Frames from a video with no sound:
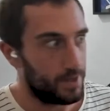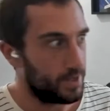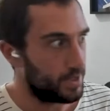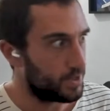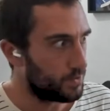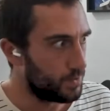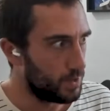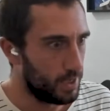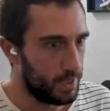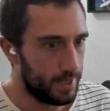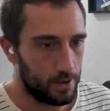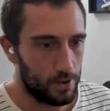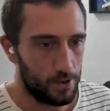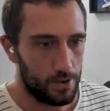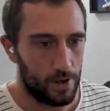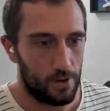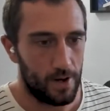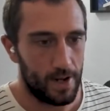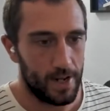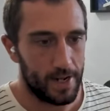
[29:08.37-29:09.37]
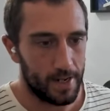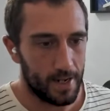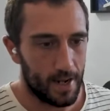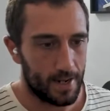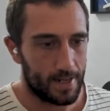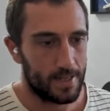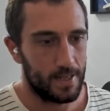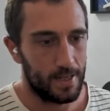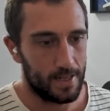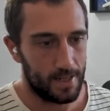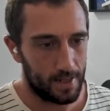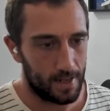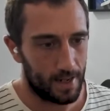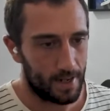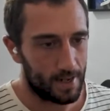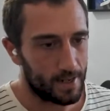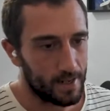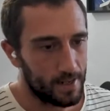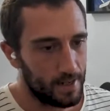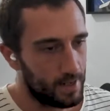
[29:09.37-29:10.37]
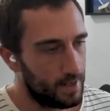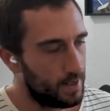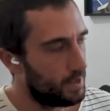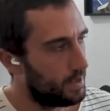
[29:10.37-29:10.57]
but it's really good already. Actually, like.